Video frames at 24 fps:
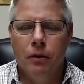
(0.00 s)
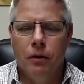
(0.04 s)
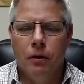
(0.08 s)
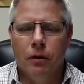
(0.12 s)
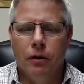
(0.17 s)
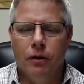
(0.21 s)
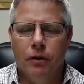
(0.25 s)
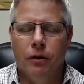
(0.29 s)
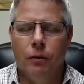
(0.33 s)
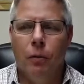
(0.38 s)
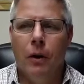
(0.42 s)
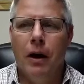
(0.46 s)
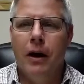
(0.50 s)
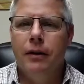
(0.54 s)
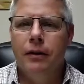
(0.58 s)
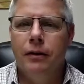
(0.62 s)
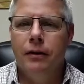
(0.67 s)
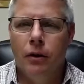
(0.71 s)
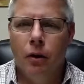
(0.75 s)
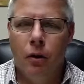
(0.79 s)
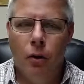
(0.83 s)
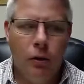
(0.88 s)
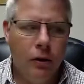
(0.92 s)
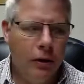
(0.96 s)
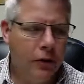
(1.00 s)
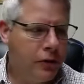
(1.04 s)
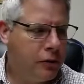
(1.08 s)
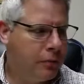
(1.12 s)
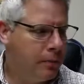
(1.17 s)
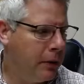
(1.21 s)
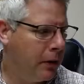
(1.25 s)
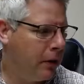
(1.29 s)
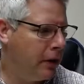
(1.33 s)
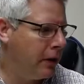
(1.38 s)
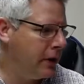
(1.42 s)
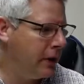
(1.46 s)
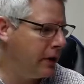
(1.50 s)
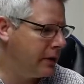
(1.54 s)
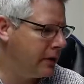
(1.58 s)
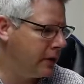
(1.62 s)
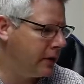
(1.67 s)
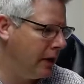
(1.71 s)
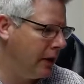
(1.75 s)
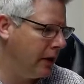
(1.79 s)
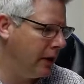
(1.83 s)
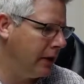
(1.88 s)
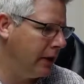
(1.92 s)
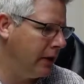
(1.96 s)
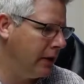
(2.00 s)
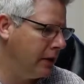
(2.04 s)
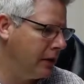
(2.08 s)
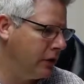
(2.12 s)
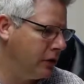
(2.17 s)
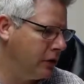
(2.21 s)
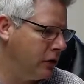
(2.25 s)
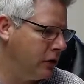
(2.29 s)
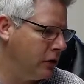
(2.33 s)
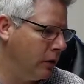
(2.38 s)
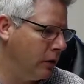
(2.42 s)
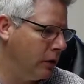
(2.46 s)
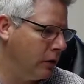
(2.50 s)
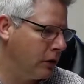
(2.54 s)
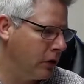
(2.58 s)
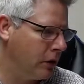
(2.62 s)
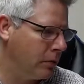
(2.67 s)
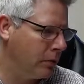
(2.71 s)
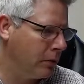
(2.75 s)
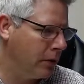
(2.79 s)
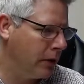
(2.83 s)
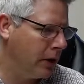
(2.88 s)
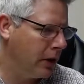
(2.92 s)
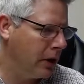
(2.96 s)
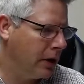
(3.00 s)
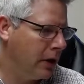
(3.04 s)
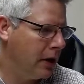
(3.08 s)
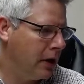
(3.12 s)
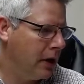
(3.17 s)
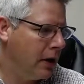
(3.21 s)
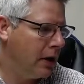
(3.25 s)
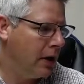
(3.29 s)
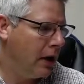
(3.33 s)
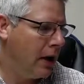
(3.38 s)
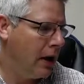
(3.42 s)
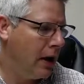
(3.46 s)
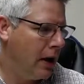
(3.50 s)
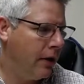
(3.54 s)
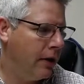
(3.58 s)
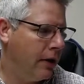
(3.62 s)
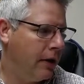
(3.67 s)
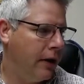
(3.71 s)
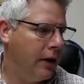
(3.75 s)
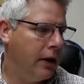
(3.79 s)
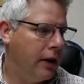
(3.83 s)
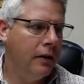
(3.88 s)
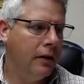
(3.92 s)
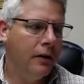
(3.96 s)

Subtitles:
the way that the Holy Spirit is telling us to interpret it, then